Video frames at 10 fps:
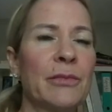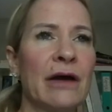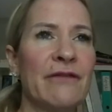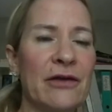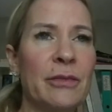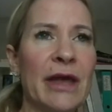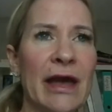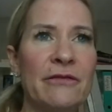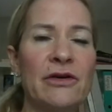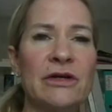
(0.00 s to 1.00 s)
veterinary
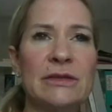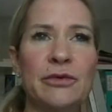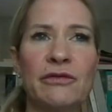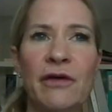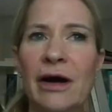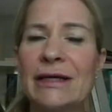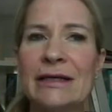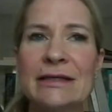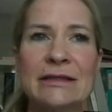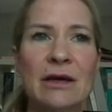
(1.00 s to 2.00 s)
behaviorist
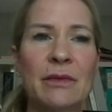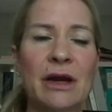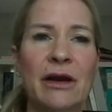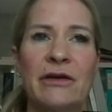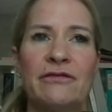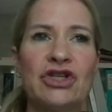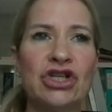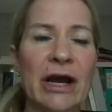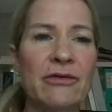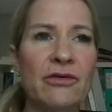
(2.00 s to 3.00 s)
providing some kind of
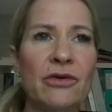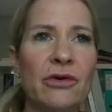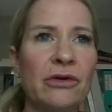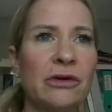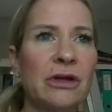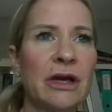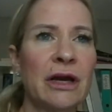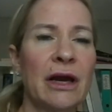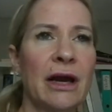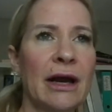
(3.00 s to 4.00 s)
general,
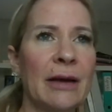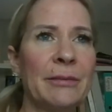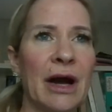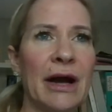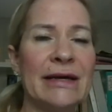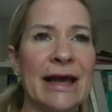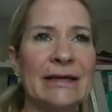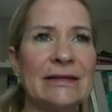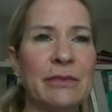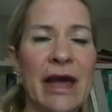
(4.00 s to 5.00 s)

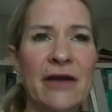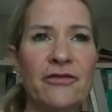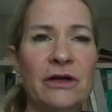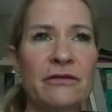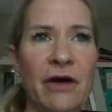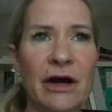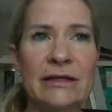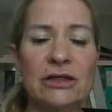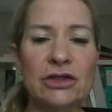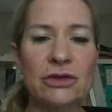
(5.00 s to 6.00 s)
behavioral
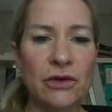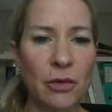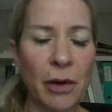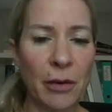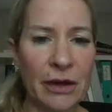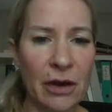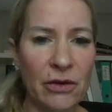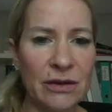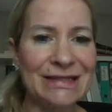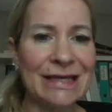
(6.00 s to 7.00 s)
advice to new puppy
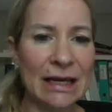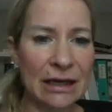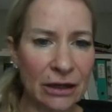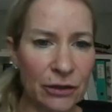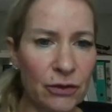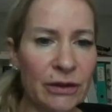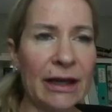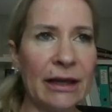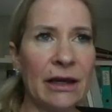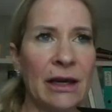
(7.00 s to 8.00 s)
owners,
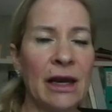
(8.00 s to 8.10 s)
including